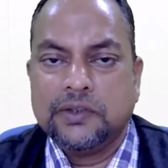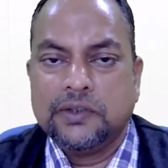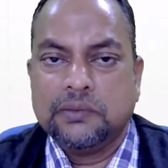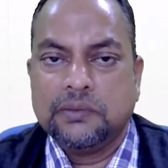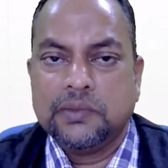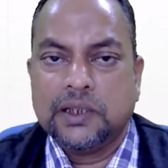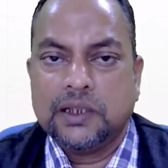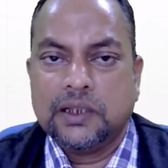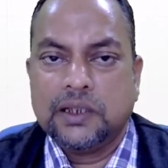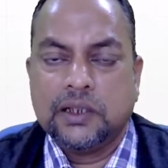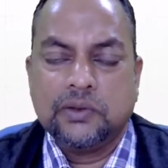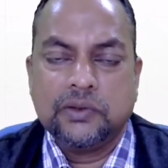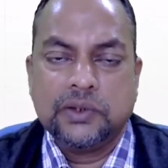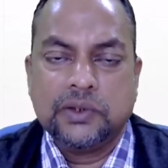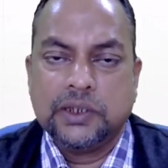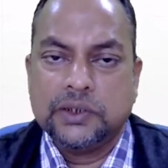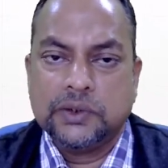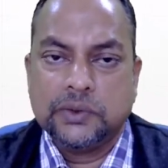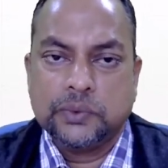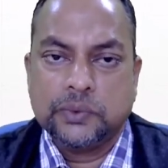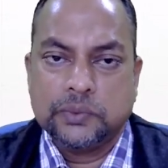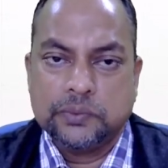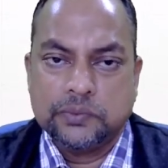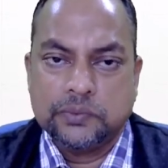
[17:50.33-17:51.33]
female
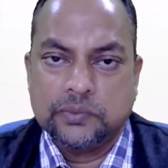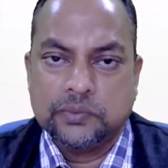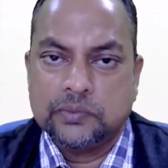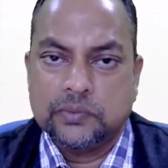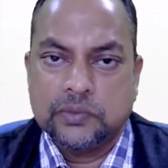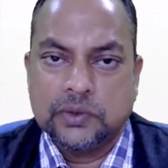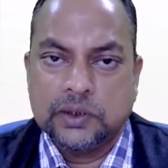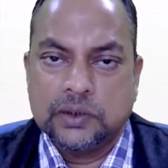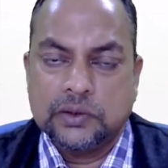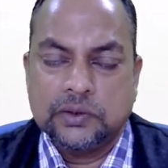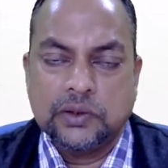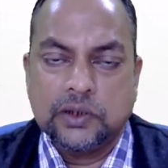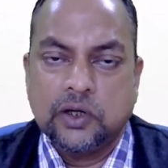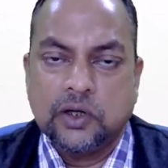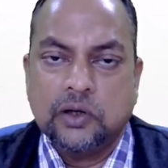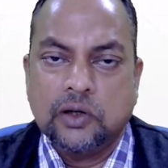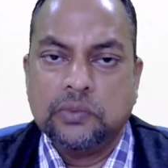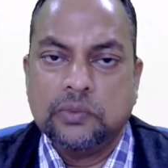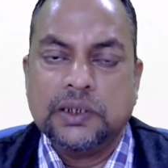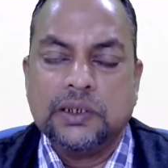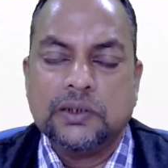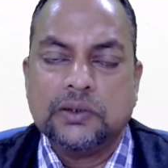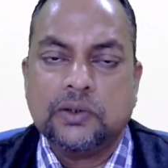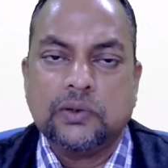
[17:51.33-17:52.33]
nowadays, and the
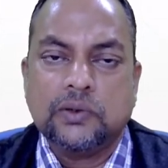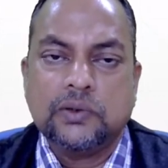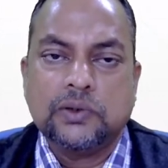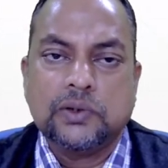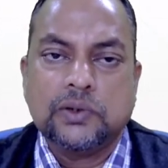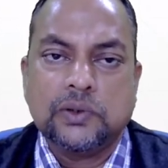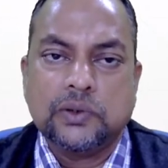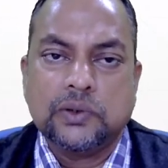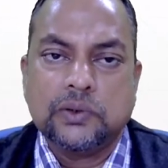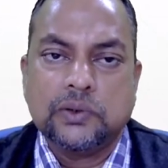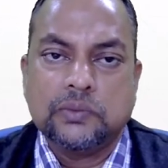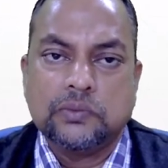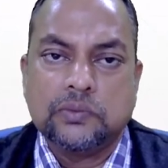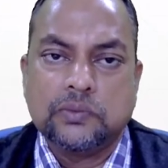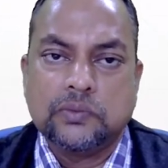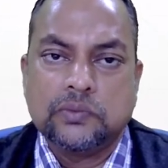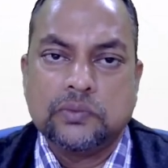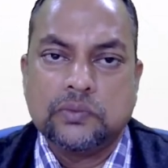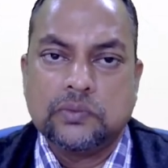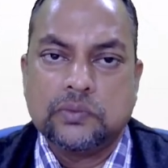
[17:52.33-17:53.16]
government is also,